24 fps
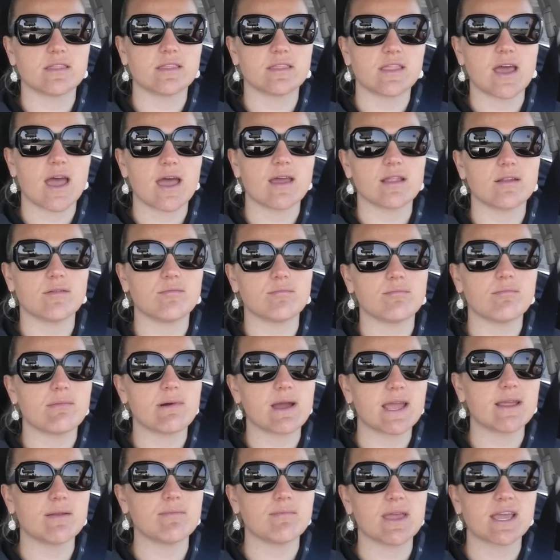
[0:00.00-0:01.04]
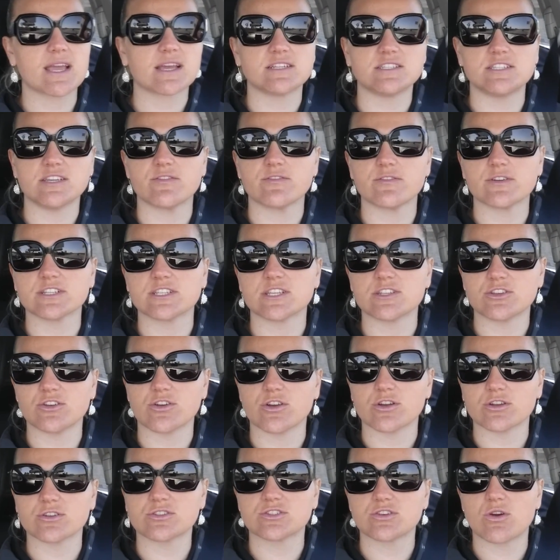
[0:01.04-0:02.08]
that might make a difference in
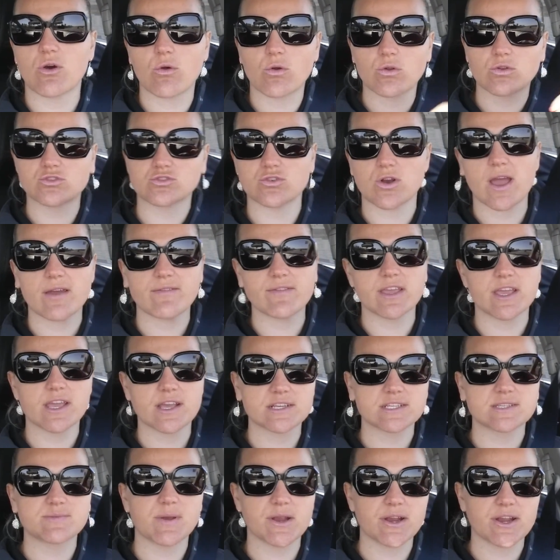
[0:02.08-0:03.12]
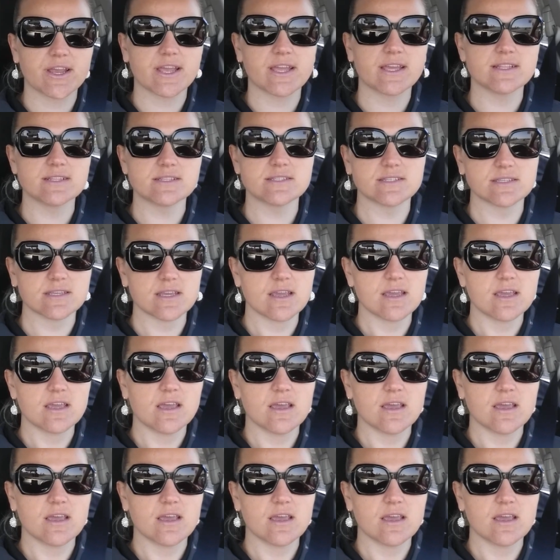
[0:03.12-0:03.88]
your total driving experience.